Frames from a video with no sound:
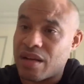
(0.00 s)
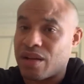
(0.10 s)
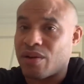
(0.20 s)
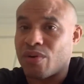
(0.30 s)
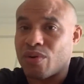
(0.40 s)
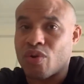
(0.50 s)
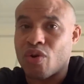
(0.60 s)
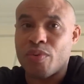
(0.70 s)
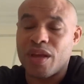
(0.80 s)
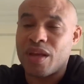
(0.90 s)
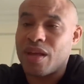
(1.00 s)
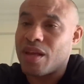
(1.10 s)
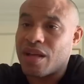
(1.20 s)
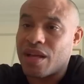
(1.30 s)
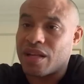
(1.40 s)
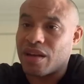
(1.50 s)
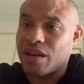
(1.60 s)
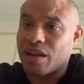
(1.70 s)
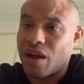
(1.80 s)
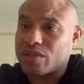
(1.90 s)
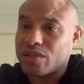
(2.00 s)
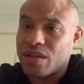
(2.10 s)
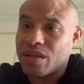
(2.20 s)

you know, Colby, he lost.